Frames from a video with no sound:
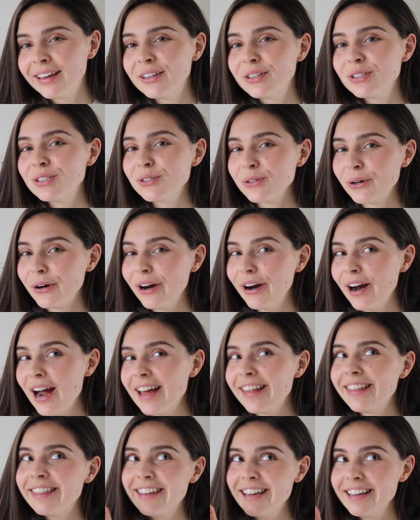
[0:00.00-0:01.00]
So I
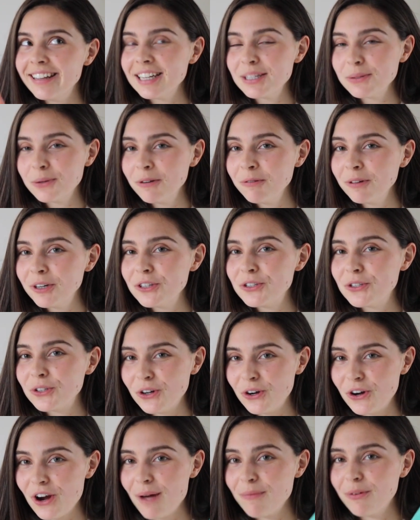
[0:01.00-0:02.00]
think that's what I'm gonna
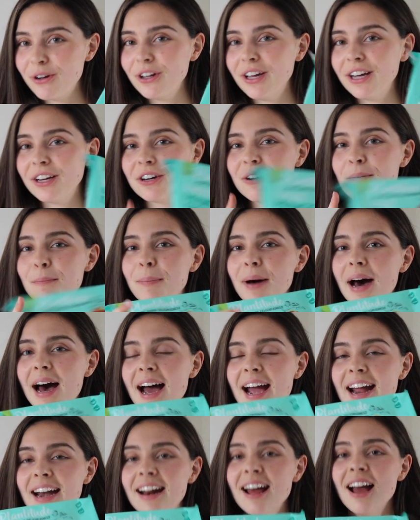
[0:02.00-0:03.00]
do. I'm gonna like
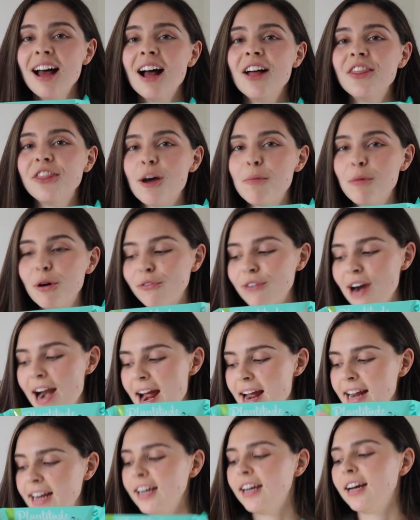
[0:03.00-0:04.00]
combine the
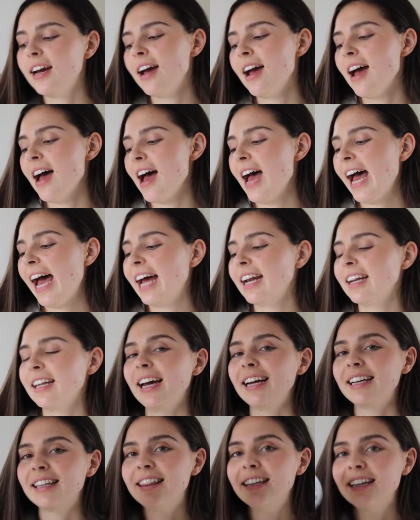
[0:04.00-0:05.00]
meringue and
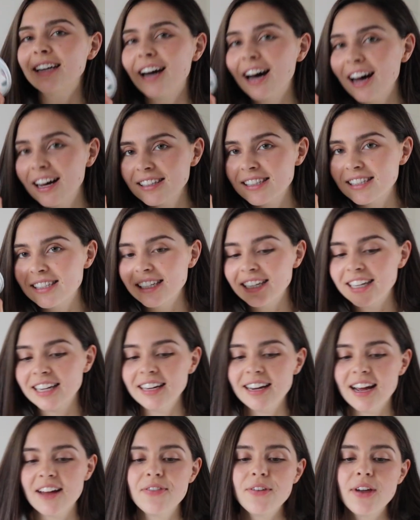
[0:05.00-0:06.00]
like the
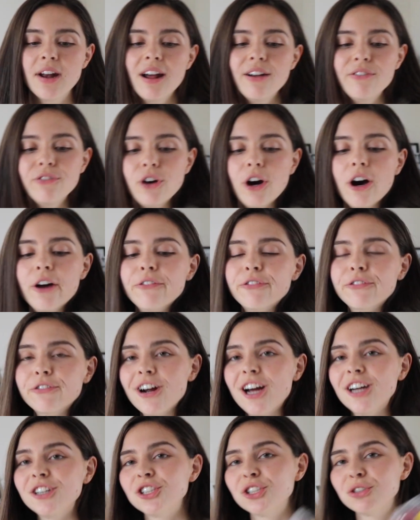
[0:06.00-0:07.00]
custard, and then I've got
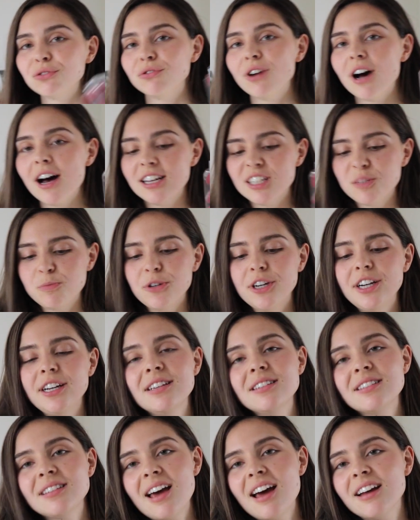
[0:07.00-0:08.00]
fresh
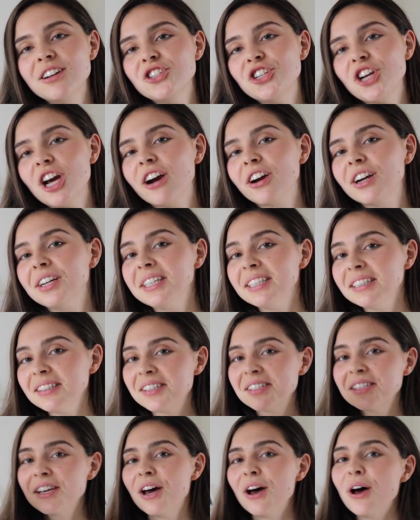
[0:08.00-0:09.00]
raspberries and
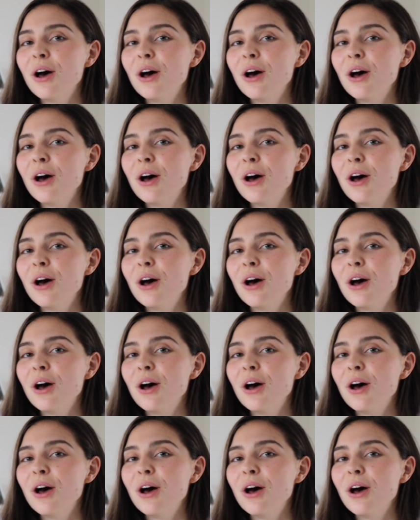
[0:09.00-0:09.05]
cherries.